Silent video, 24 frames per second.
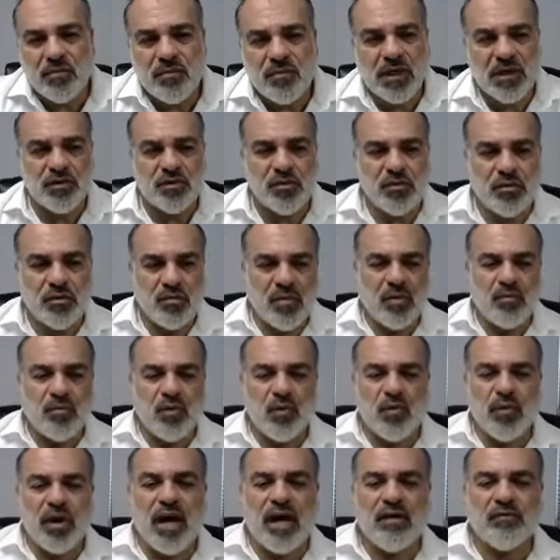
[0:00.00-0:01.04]
Because remember,
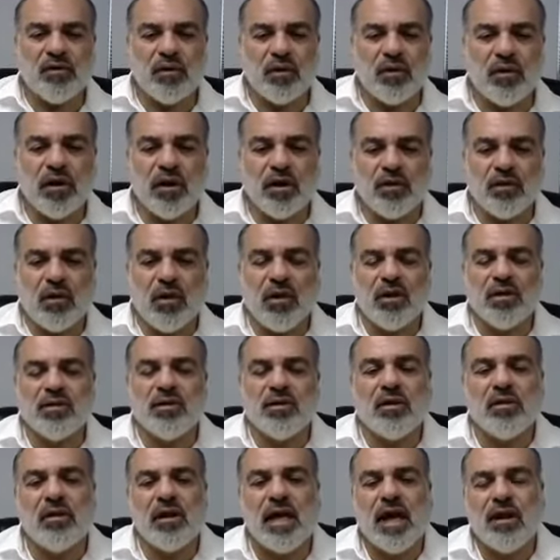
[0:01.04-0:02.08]
we have to look at all the
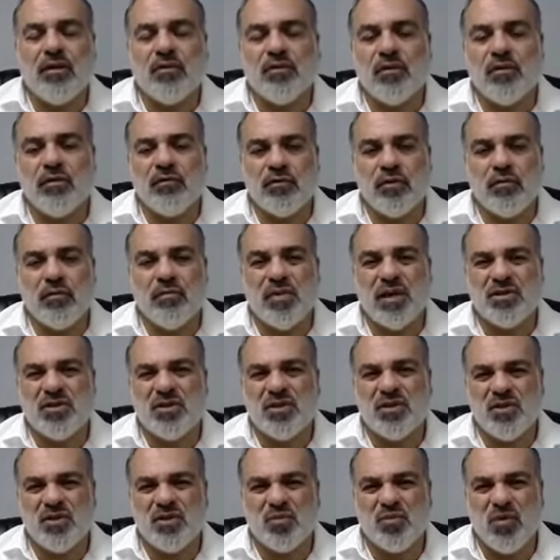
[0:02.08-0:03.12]
collateral
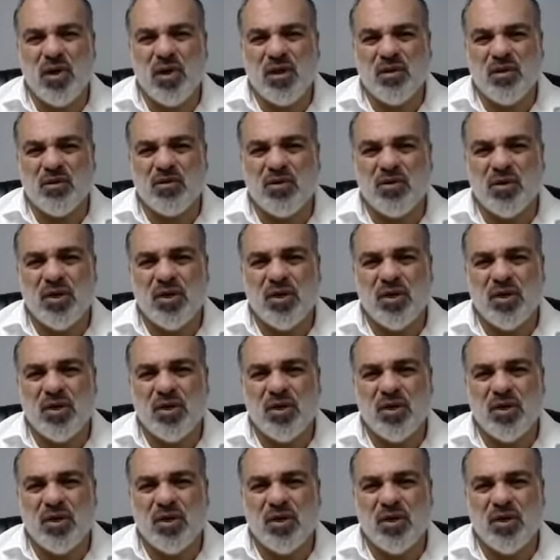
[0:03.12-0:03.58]
information as well.